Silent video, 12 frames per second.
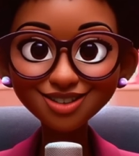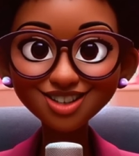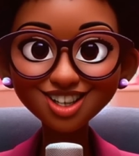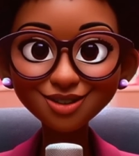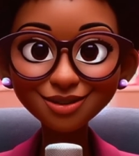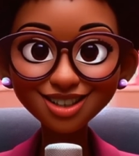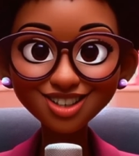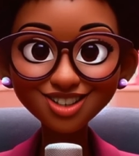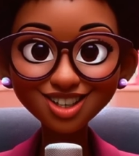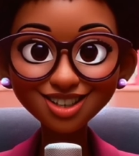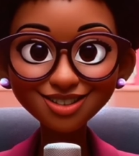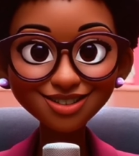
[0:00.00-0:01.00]
She makes
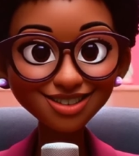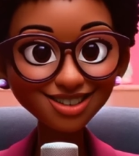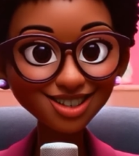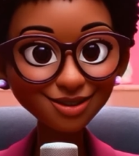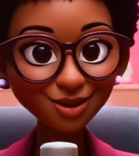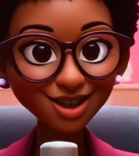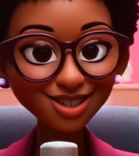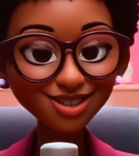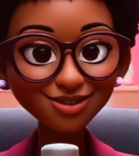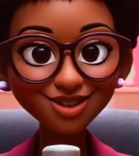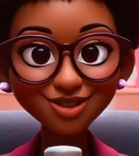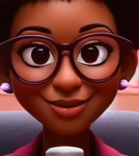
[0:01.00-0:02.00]
sheets and
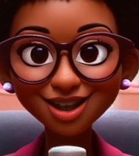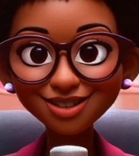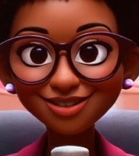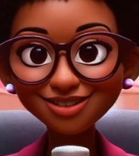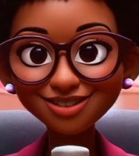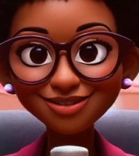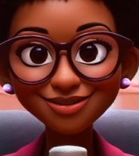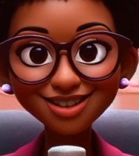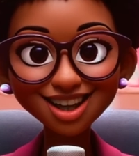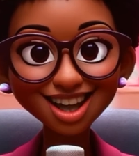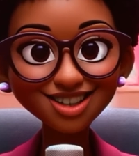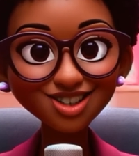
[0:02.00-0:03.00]
spreads for the beds,
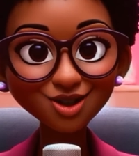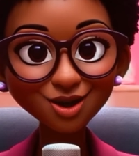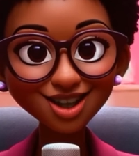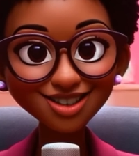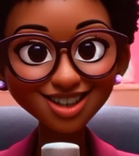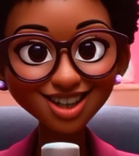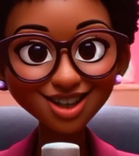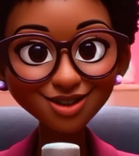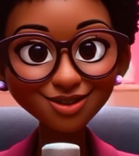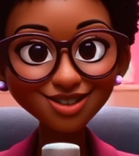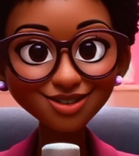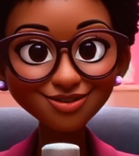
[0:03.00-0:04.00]
and she wears
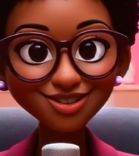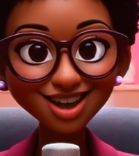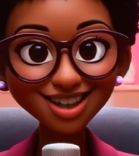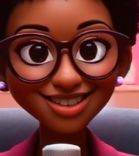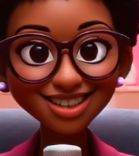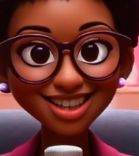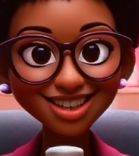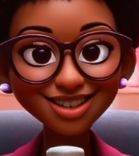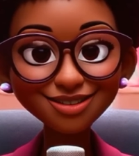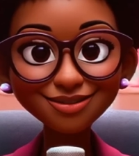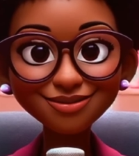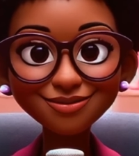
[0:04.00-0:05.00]
clothes of fine linen.